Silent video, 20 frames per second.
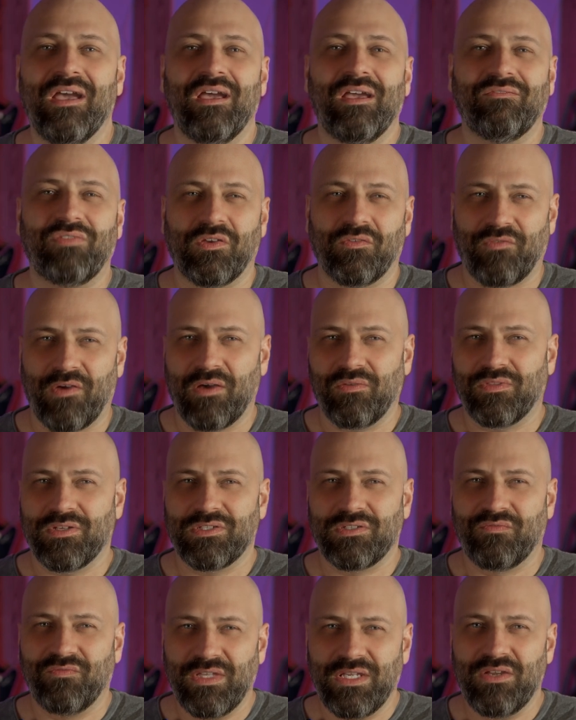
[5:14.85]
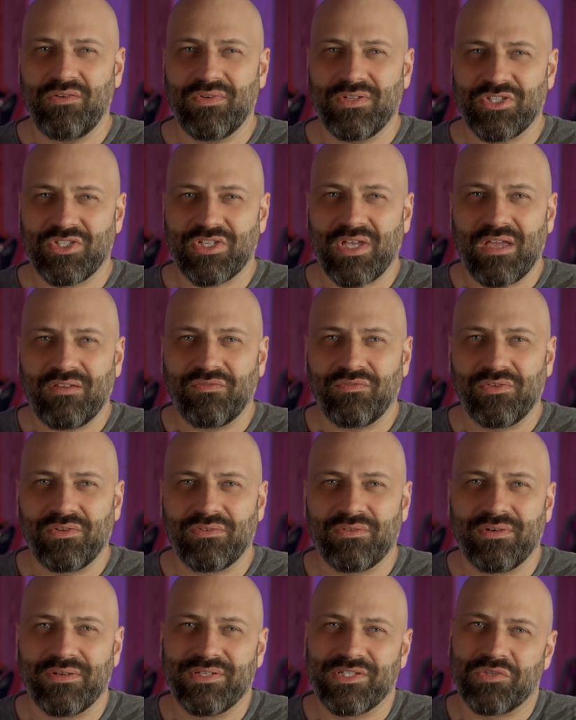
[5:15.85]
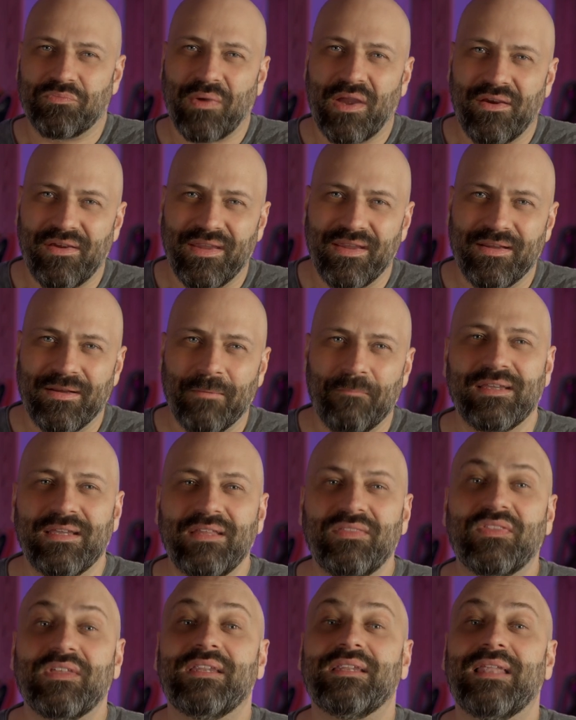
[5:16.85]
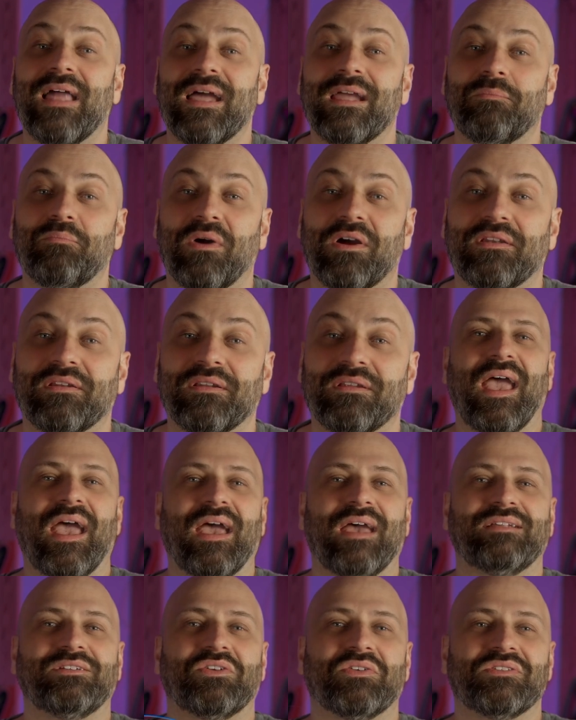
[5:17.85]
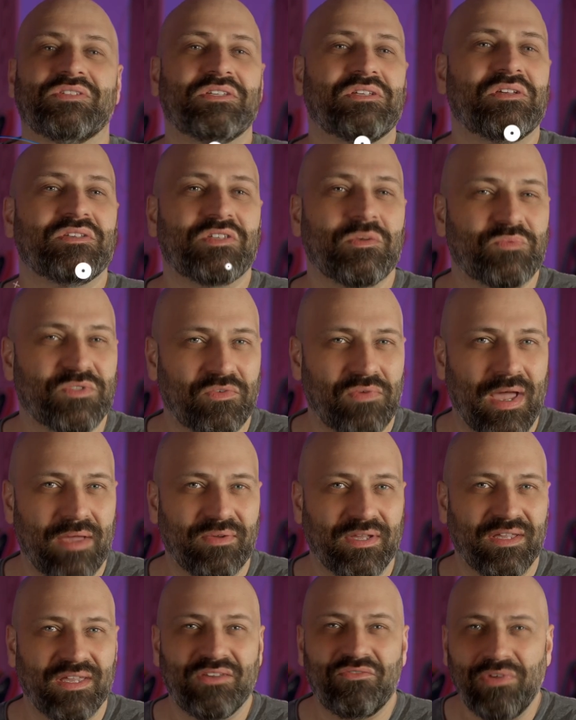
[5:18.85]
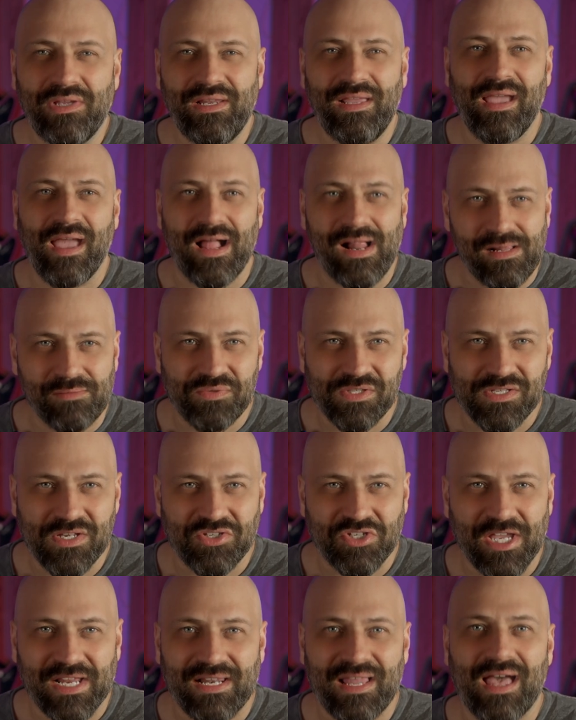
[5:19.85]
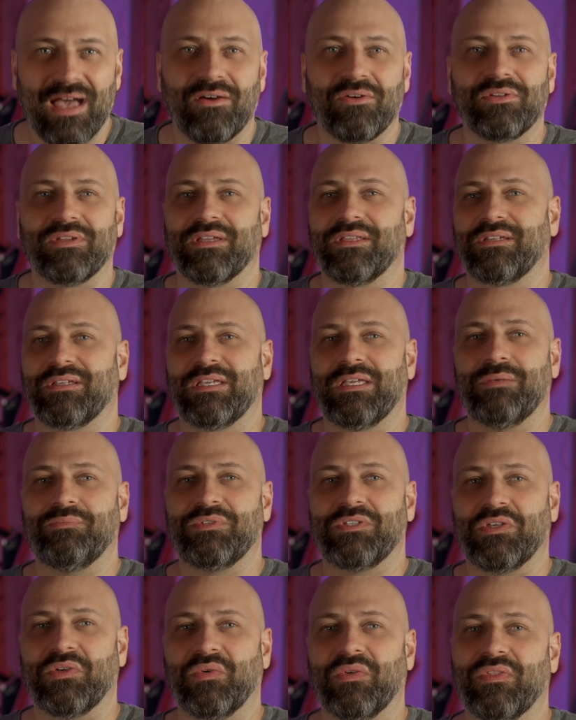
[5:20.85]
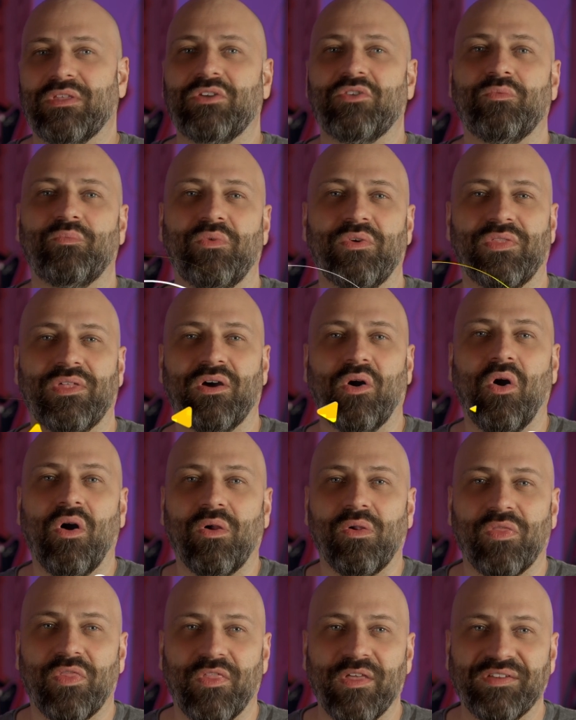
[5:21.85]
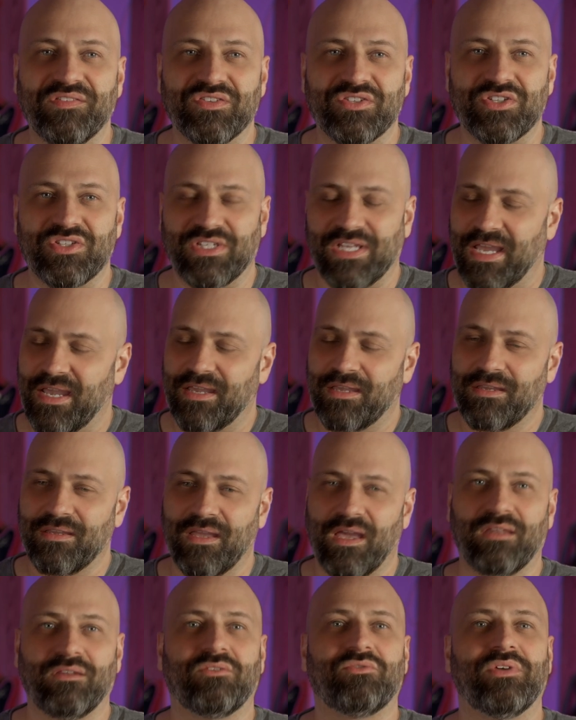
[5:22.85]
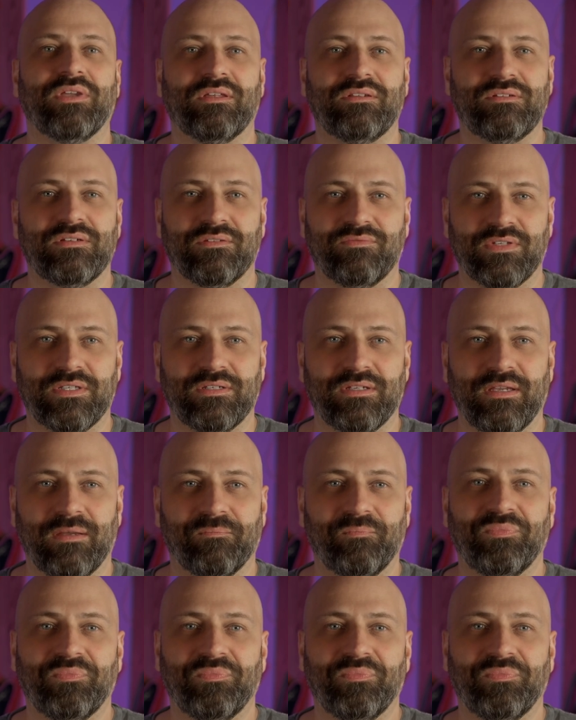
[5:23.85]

If you found this video insightful or inspiring, hit that like button and consider subscribing. It really helps the channel out and keeps you in the loop with all things tech and creativity.